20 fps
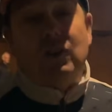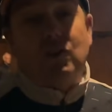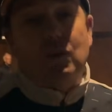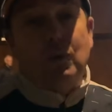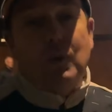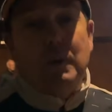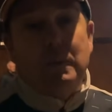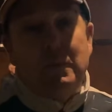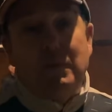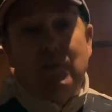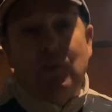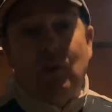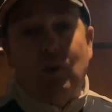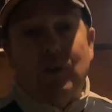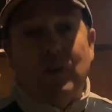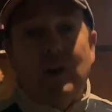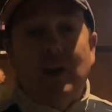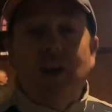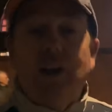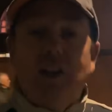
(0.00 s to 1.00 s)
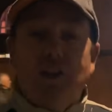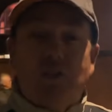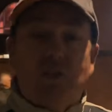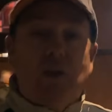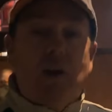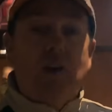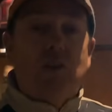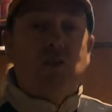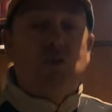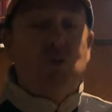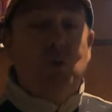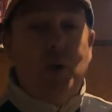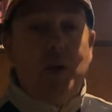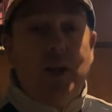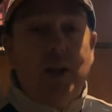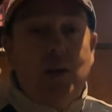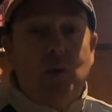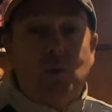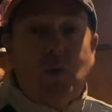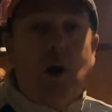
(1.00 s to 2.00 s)
the week before, the Leeds fans
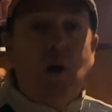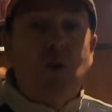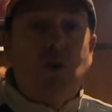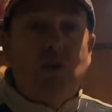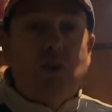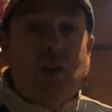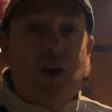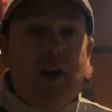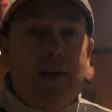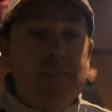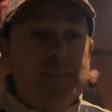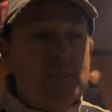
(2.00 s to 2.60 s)
really rose their